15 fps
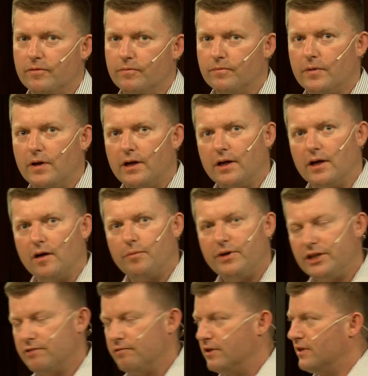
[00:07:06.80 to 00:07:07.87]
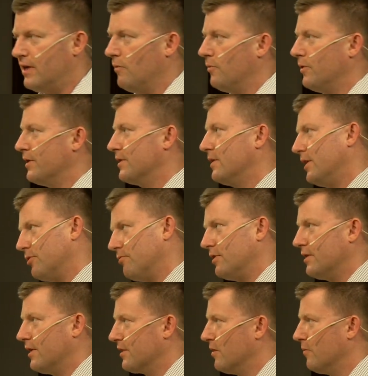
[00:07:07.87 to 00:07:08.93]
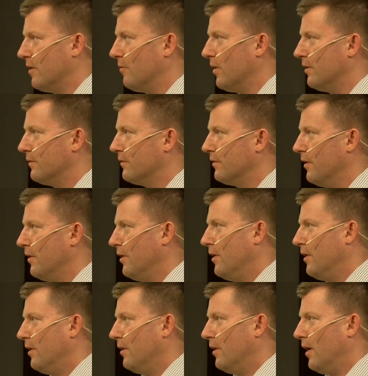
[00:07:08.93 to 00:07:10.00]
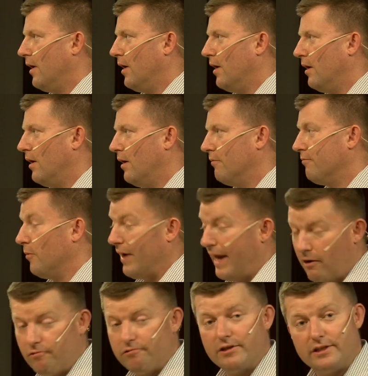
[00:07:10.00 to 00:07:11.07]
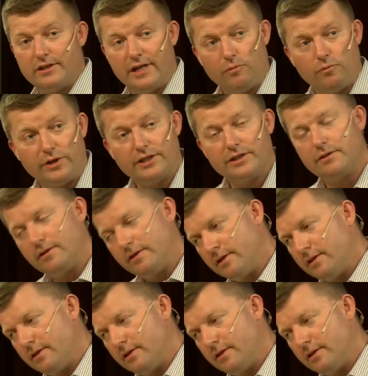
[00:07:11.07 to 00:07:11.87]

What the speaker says: from a beta in 10 weeks, literally six and a bit months, from an alpha in 10 weeks,